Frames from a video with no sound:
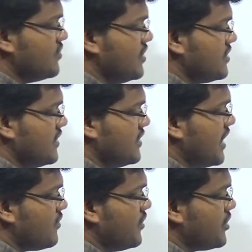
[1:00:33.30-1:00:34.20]
they are
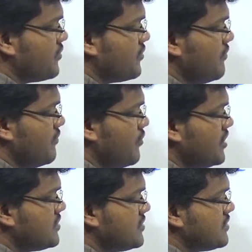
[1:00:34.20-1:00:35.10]
going to give you what?
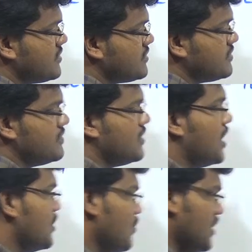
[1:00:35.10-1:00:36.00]

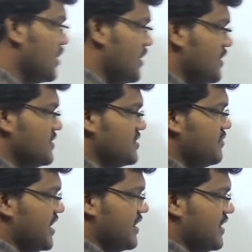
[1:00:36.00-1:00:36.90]
Alcohol.
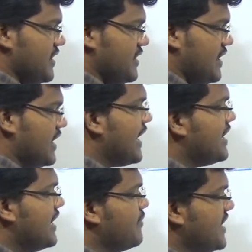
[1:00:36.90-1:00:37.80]
Similarly, aryl
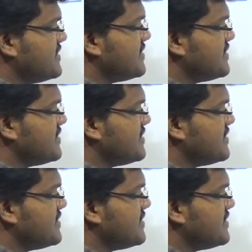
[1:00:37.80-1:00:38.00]
amines,